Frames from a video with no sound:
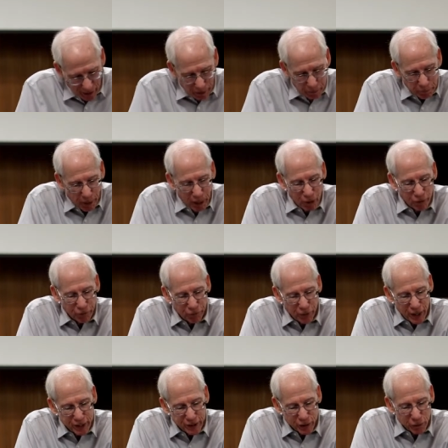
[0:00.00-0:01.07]
he like
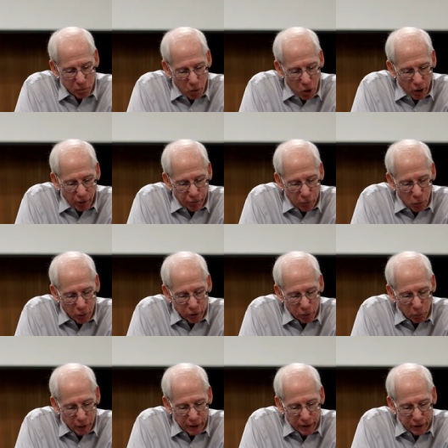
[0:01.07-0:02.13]
paraphrases Mark
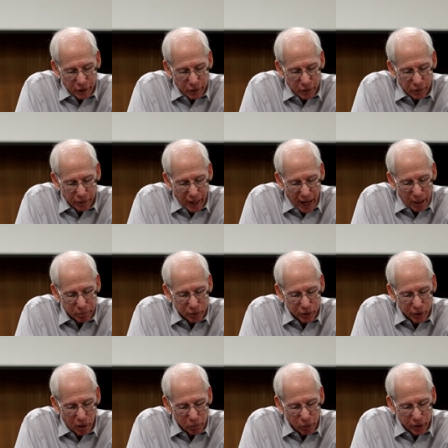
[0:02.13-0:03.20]
4:22, an
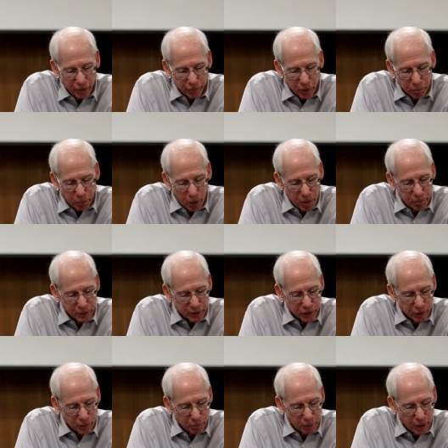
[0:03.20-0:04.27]
apt summary of the
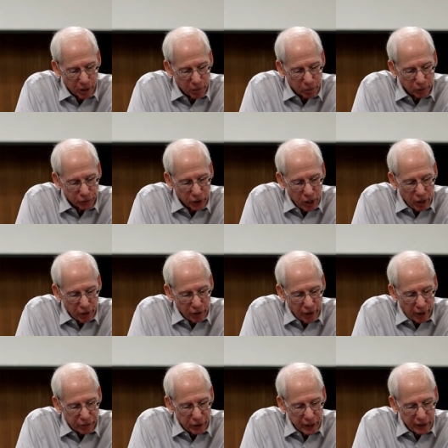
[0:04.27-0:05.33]
purpose of the parables,
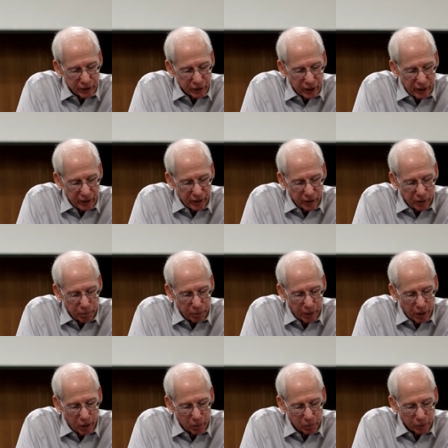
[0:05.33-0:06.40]
nothing is hidden in
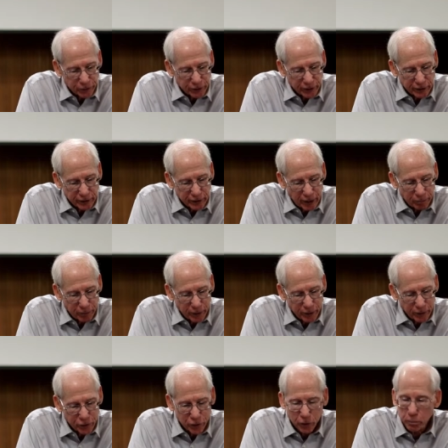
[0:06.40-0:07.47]
parables except
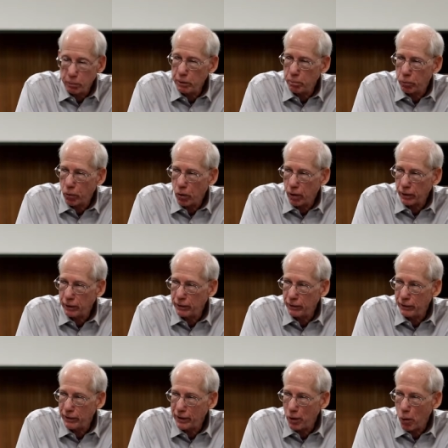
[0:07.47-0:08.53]
that it should be brought
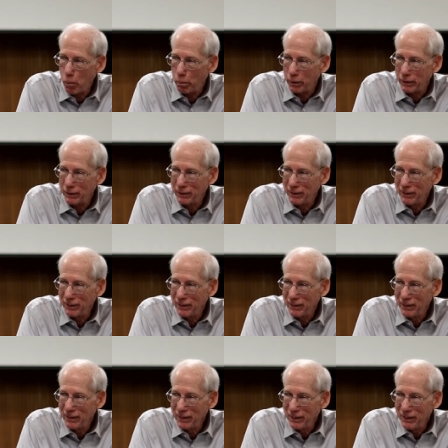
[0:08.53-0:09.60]
into the open.
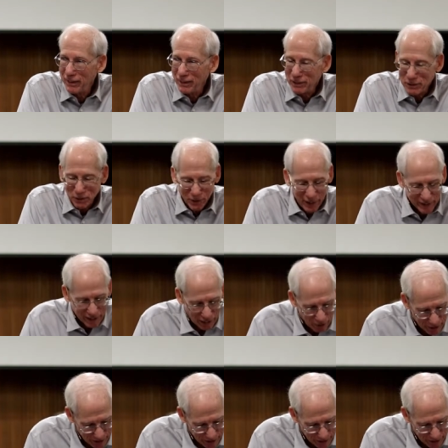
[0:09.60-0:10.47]
So that's